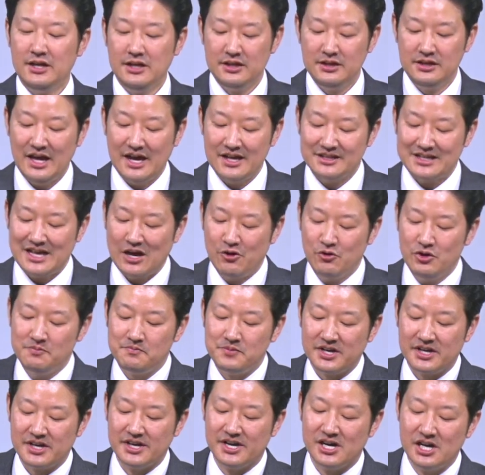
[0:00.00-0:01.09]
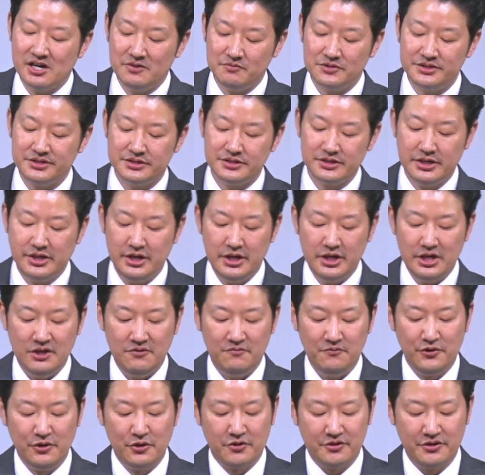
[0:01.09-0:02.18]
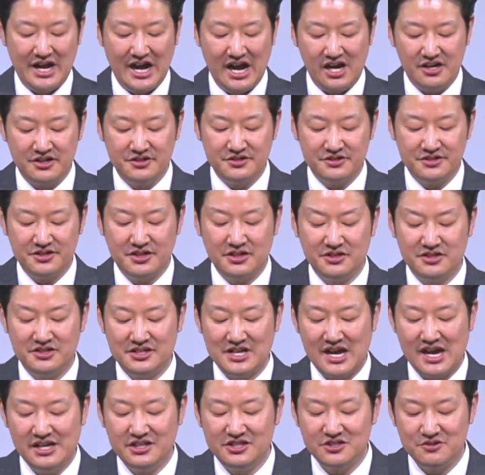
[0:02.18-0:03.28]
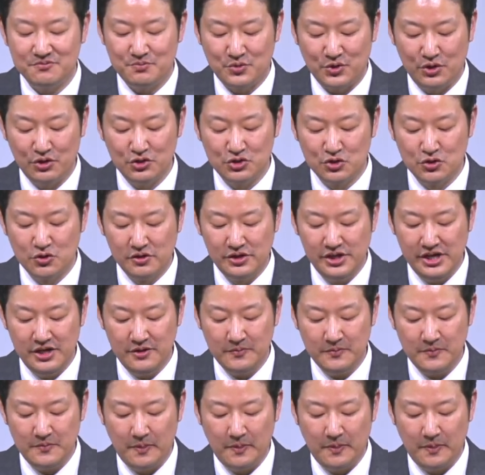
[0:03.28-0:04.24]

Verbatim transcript: That's how it becomes. If you don't exercise spiritually,